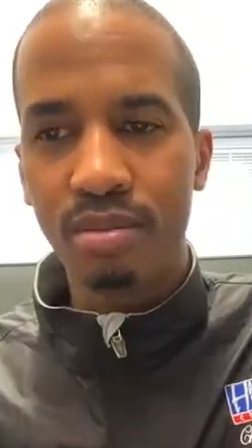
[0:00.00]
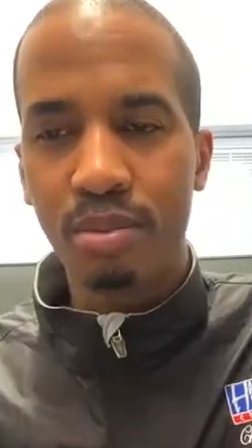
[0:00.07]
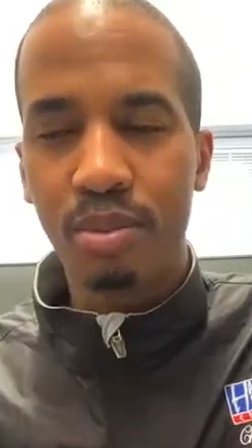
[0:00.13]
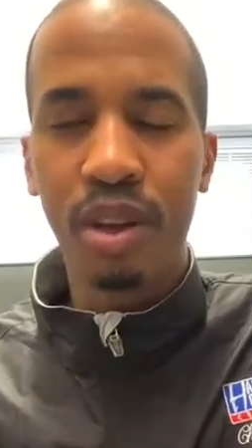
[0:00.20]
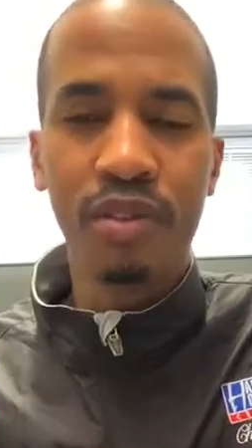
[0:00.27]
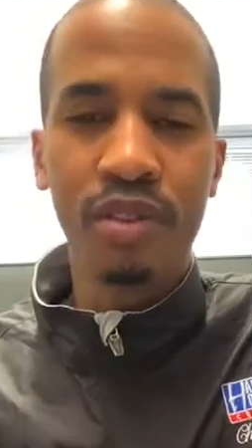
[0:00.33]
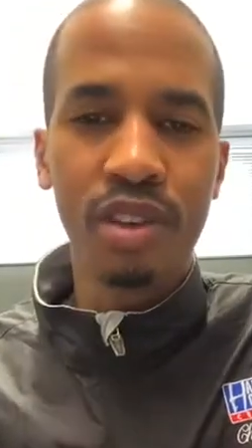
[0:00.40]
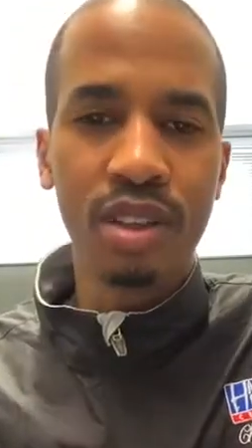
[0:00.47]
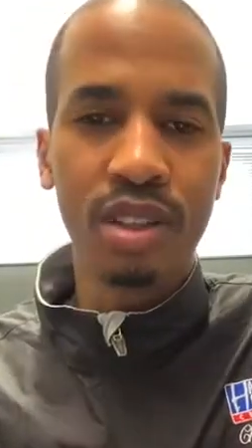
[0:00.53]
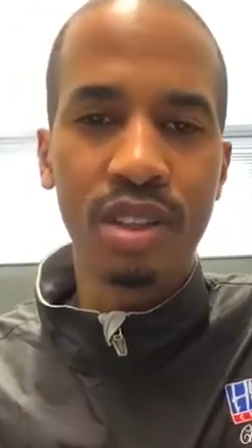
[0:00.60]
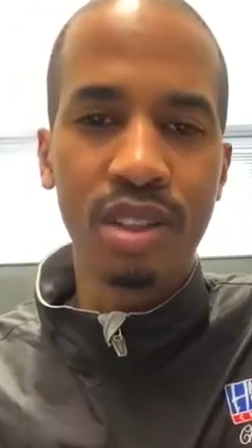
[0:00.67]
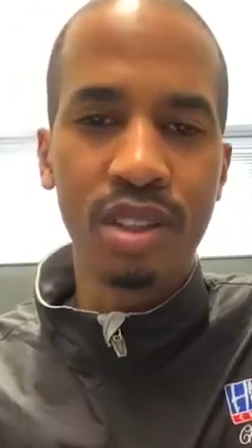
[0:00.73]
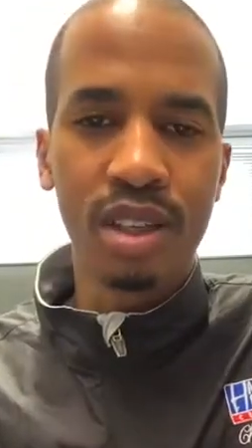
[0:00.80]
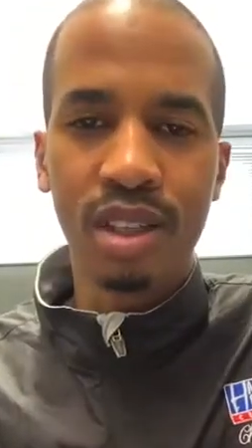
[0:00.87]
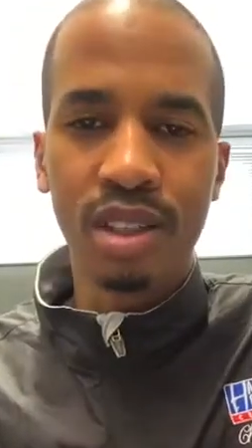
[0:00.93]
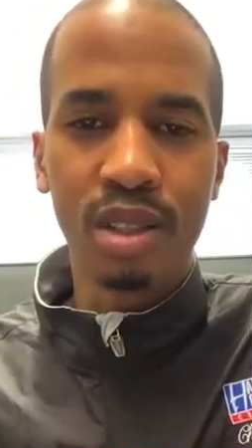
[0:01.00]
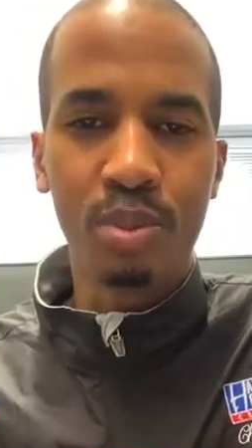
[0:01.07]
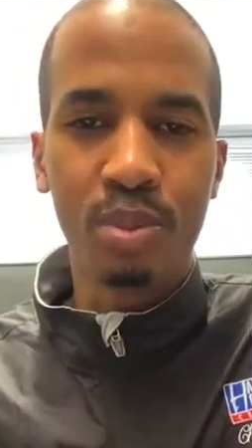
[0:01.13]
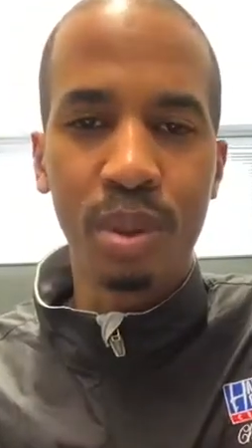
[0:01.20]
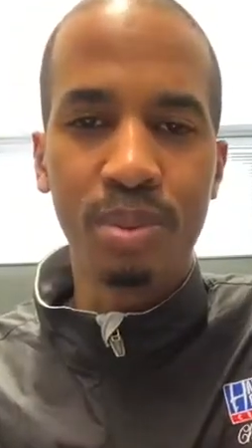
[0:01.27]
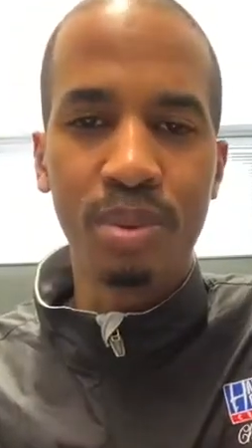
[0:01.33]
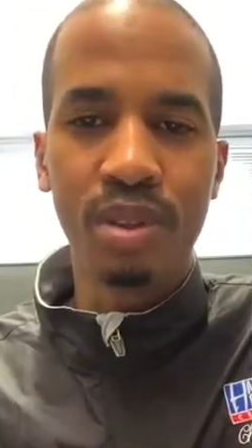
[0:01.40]
Previous years,
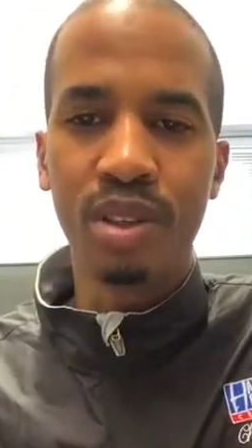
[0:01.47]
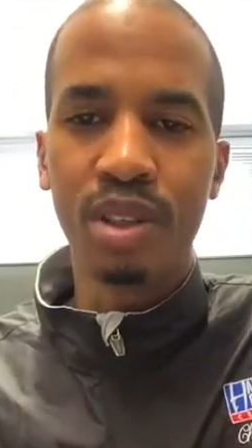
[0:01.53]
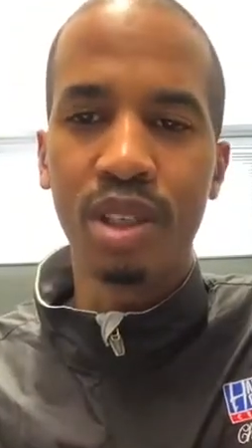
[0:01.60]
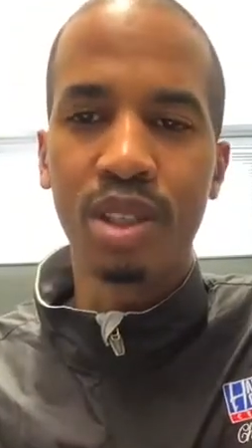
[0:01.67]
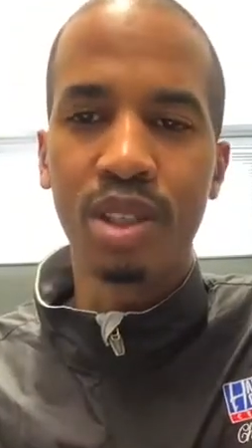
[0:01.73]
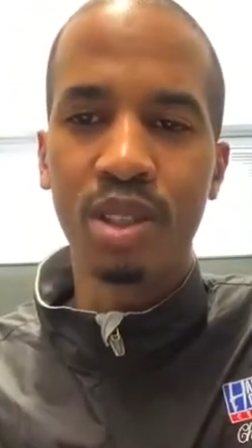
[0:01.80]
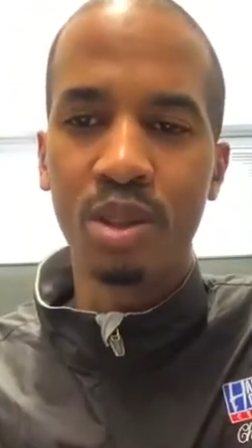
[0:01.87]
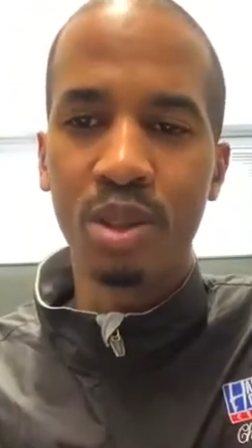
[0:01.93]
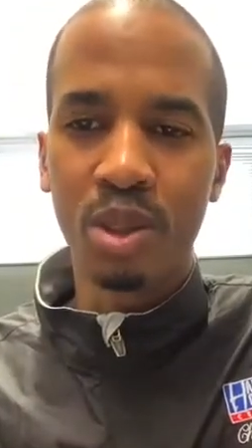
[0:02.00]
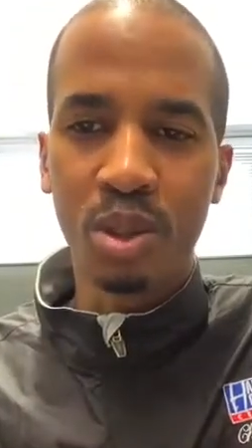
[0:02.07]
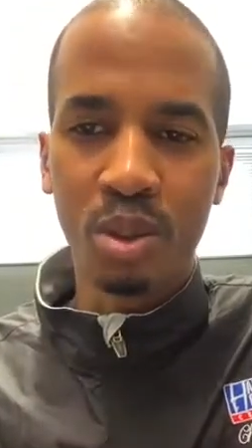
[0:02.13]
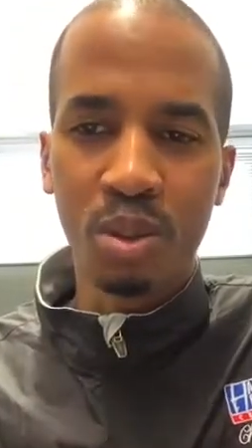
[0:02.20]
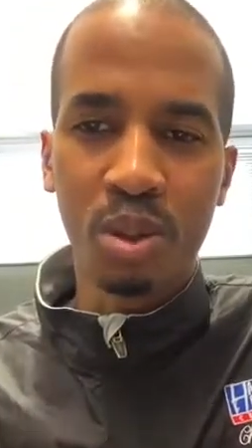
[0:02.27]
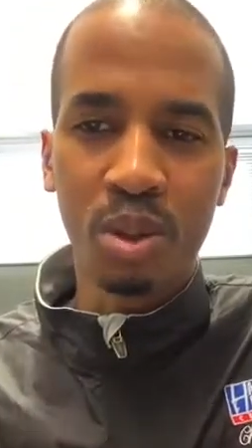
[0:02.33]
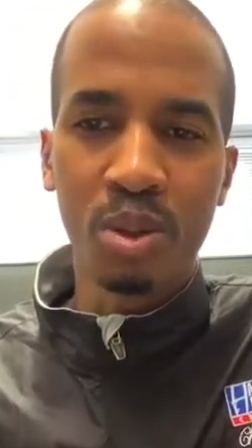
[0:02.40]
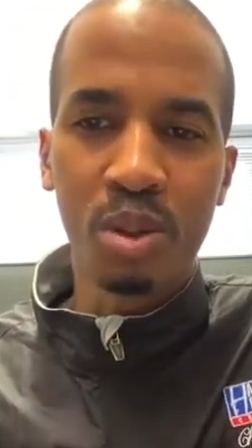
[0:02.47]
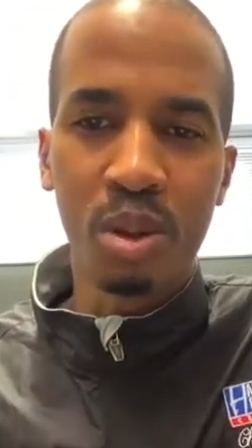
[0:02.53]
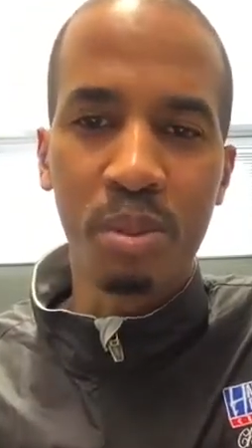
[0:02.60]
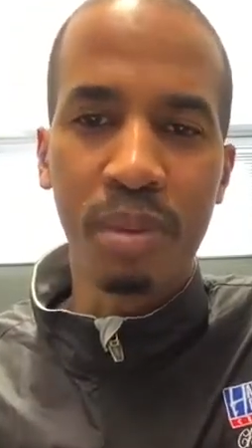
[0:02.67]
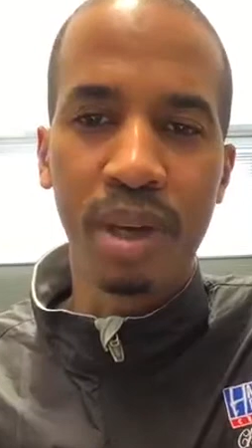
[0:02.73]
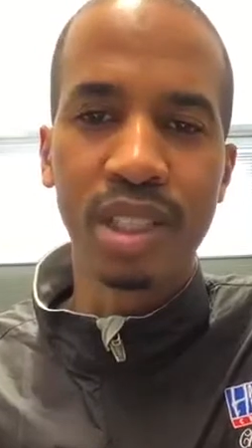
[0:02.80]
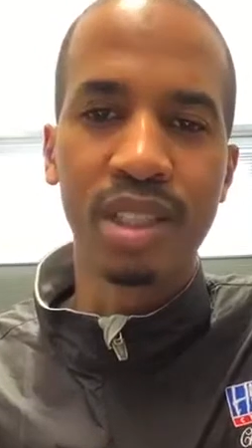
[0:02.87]
people just used to go to the
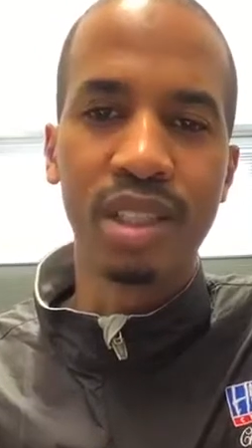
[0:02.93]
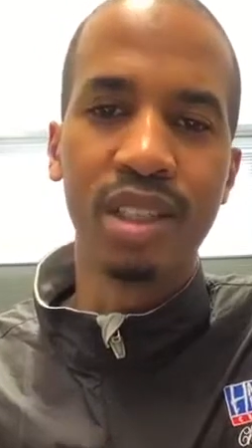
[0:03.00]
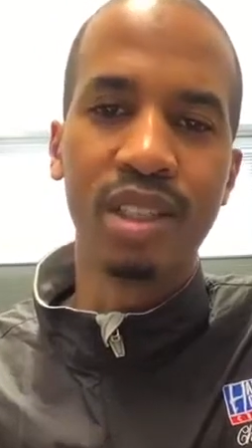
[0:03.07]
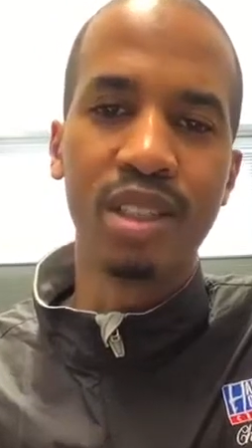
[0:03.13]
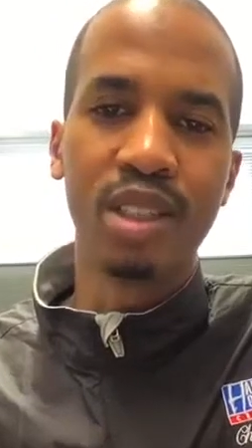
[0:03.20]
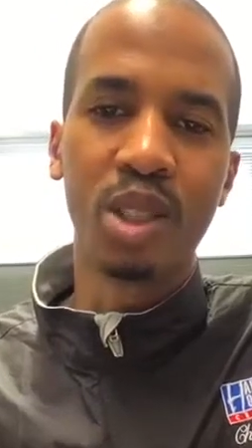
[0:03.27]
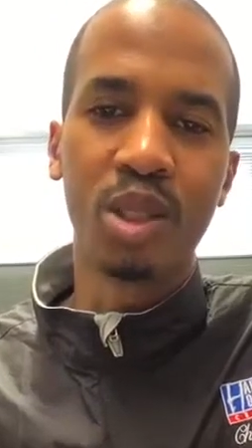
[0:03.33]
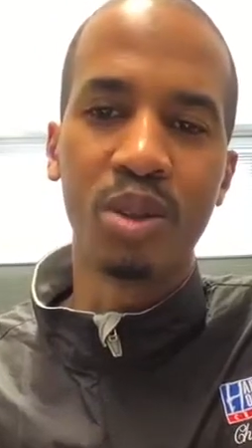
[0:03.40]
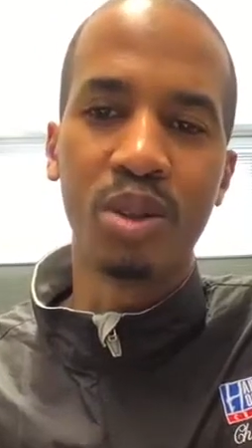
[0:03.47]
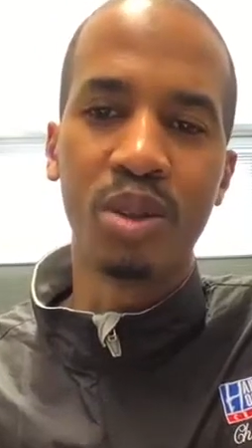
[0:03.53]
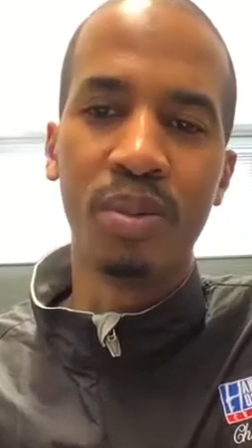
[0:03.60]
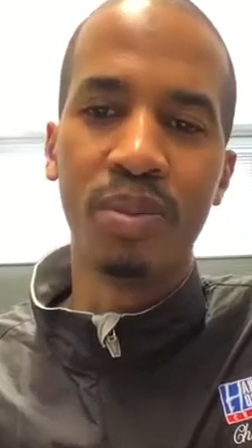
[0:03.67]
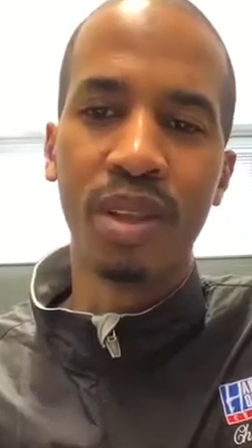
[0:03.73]
masjid, so